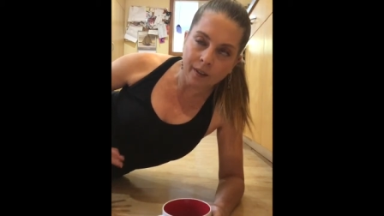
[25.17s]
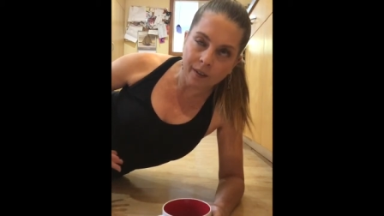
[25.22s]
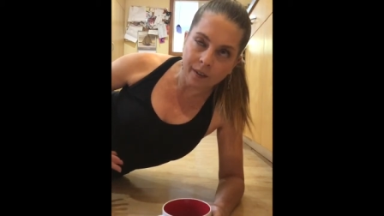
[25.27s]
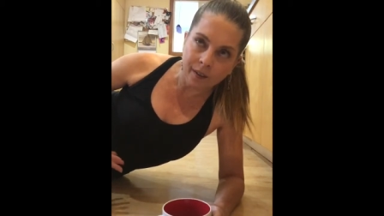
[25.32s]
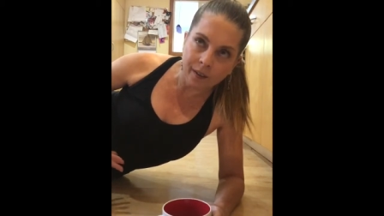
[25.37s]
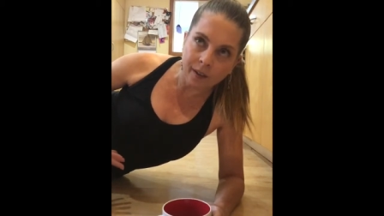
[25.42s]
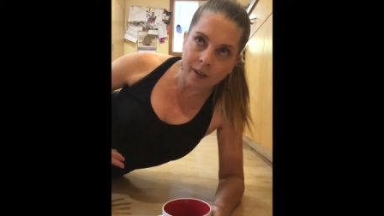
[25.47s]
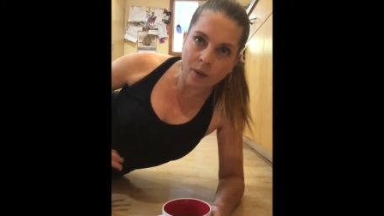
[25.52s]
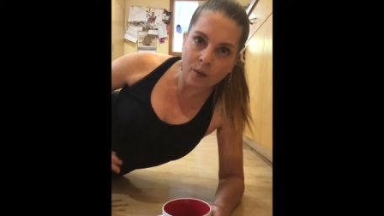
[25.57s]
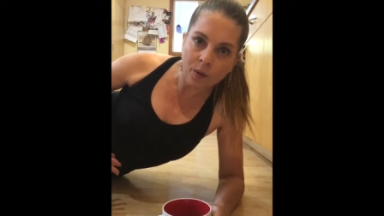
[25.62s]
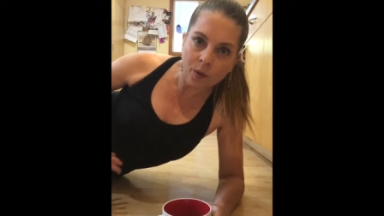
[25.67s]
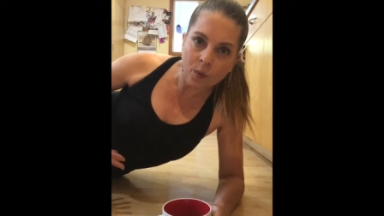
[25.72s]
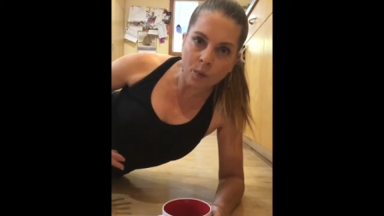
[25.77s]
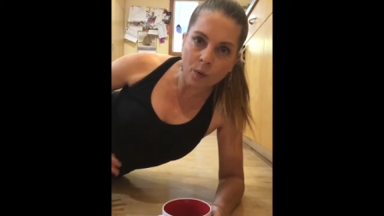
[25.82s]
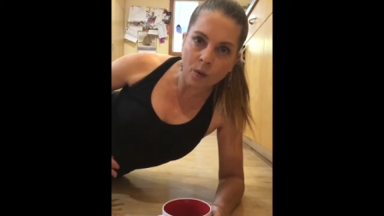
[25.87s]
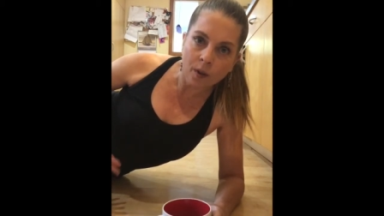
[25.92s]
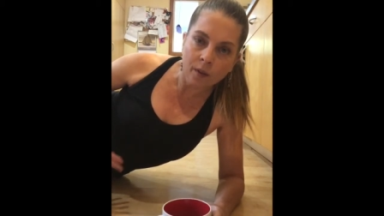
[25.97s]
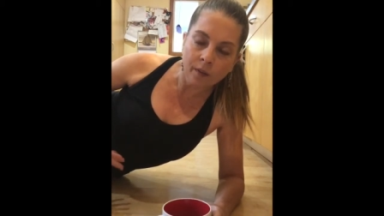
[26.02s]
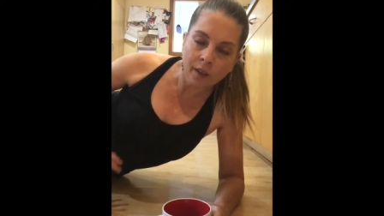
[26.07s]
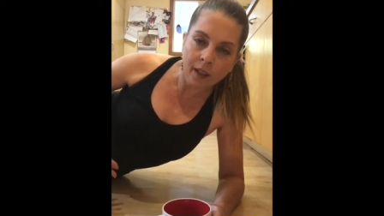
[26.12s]
You know, it's
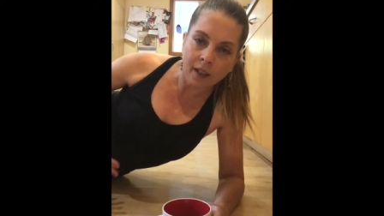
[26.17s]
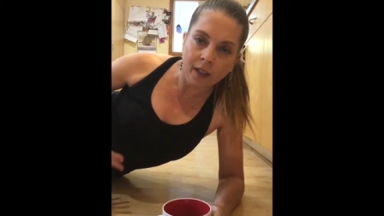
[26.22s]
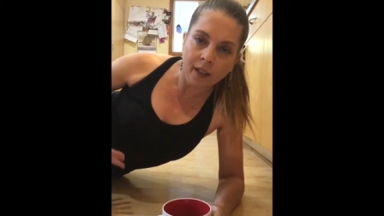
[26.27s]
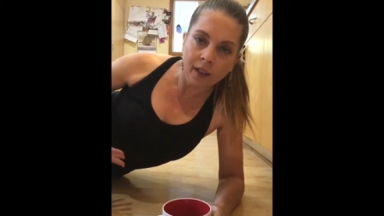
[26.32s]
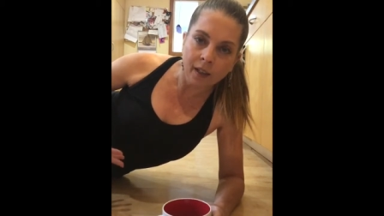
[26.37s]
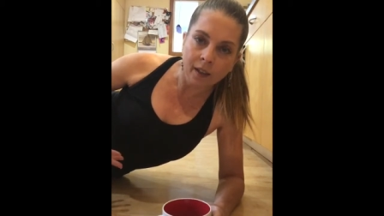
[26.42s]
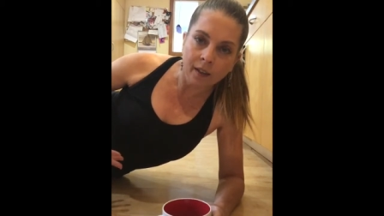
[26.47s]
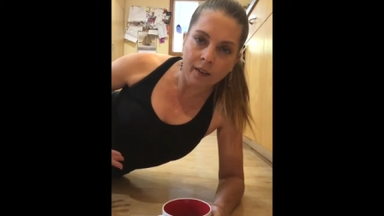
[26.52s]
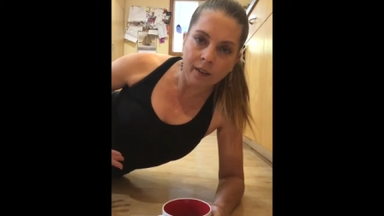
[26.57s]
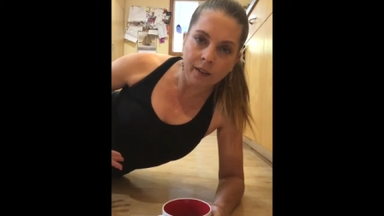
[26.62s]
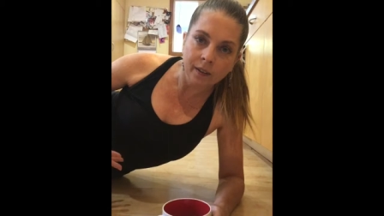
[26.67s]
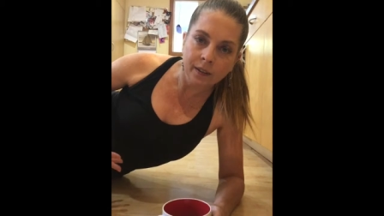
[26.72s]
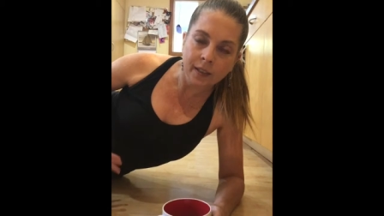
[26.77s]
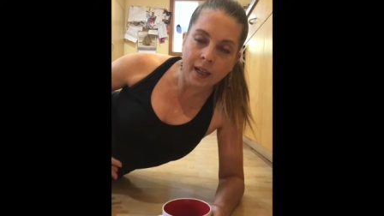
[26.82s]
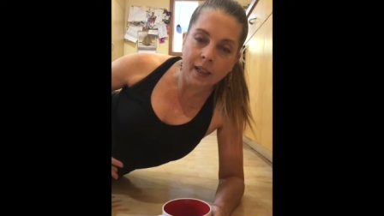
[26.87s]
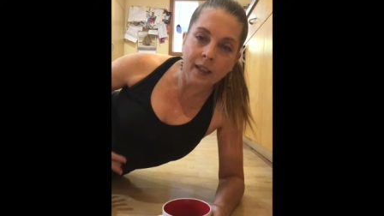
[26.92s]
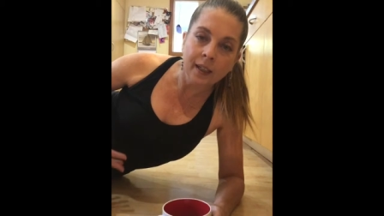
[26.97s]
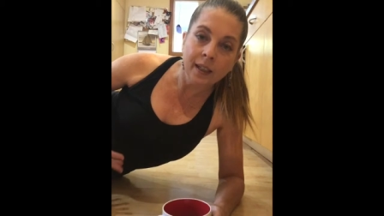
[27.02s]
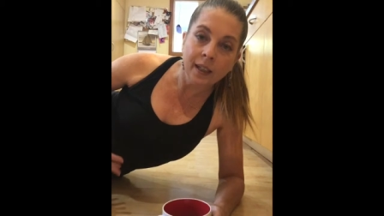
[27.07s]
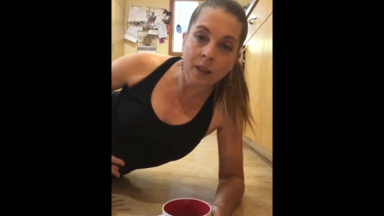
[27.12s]
more of like a
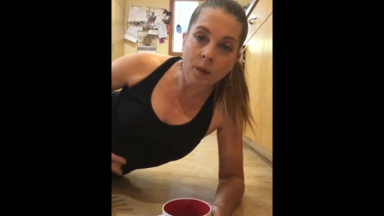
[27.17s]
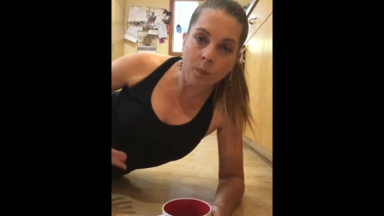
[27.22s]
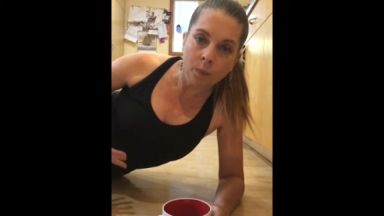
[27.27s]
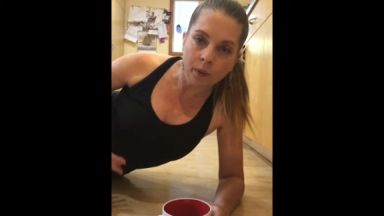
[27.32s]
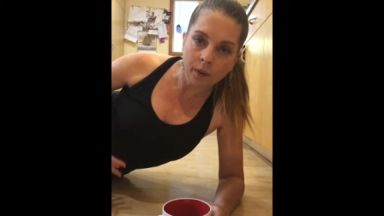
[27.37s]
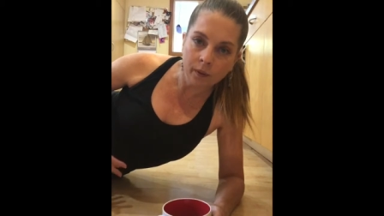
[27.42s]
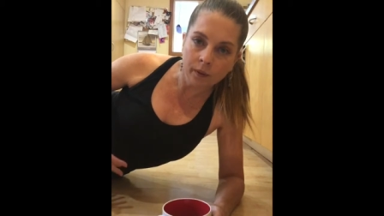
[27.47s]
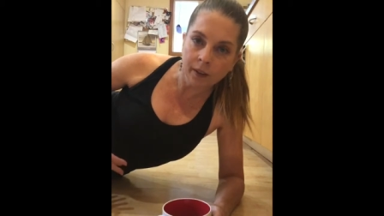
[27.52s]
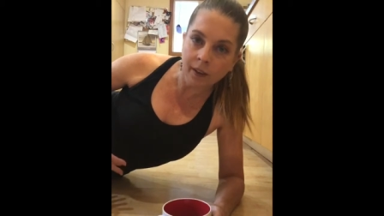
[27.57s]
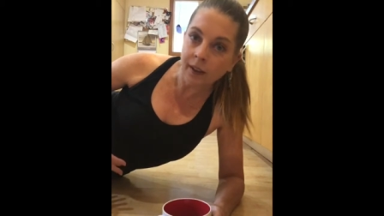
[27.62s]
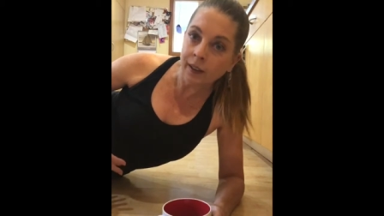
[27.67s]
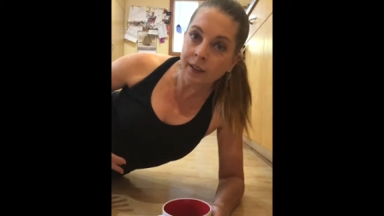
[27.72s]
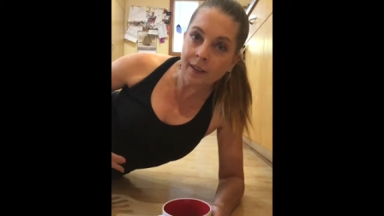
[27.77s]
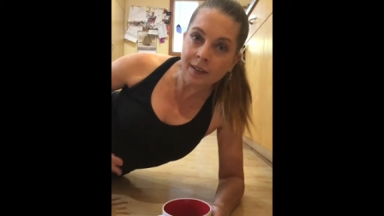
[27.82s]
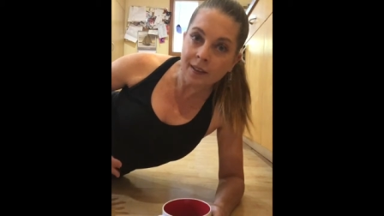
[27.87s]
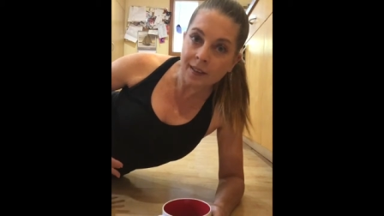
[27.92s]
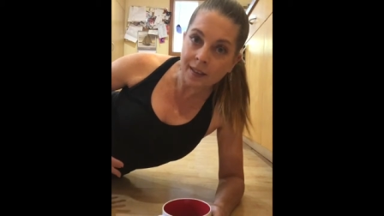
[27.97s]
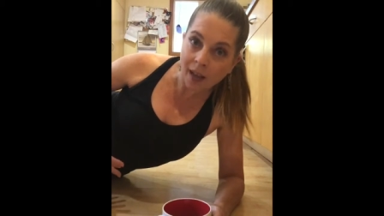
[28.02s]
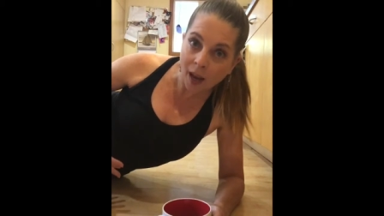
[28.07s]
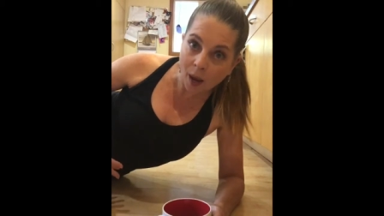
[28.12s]
technique building
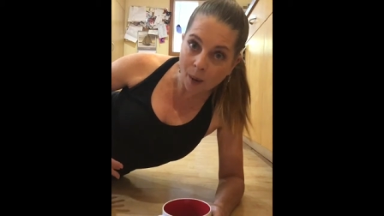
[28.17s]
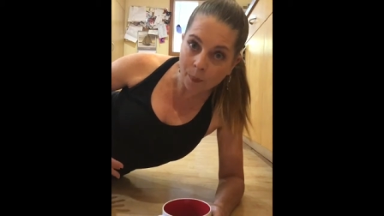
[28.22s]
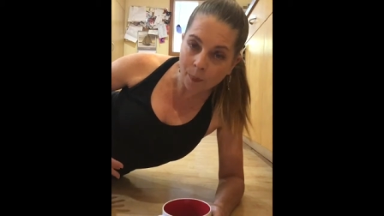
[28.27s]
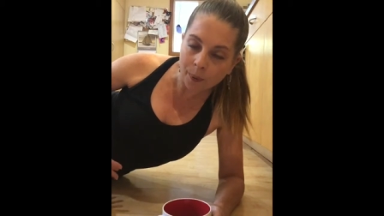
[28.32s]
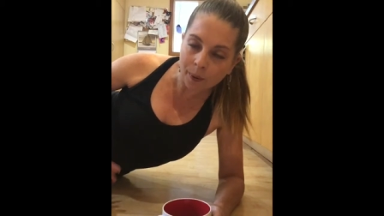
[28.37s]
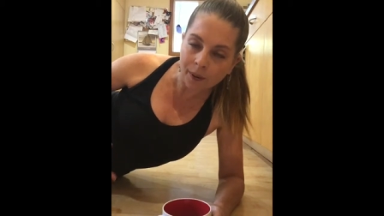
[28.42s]
step.